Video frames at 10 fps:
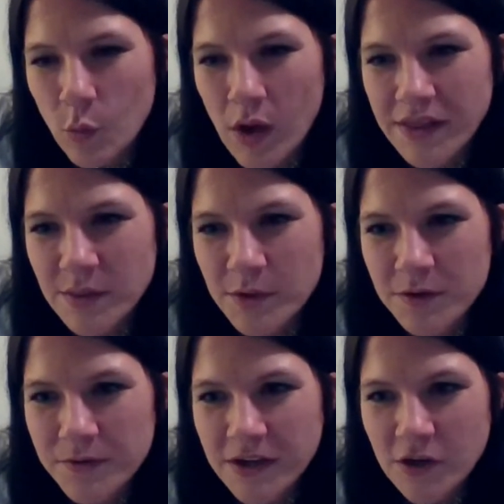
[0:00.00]
want the
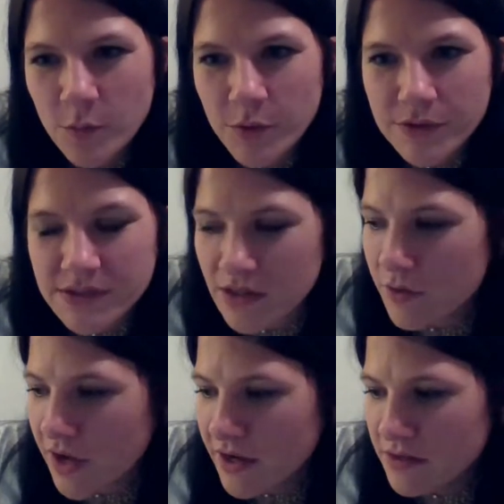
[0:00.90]
butterfly, no pearls.
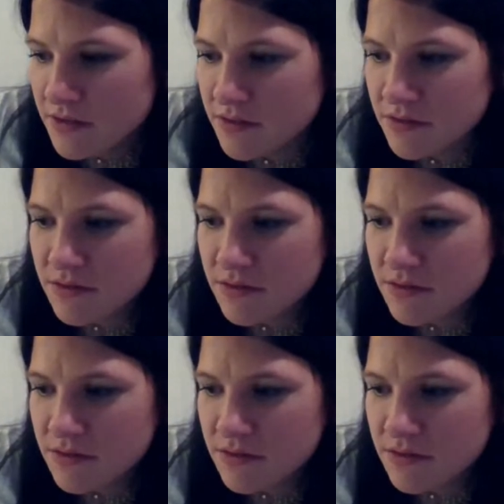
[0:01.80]
Okay,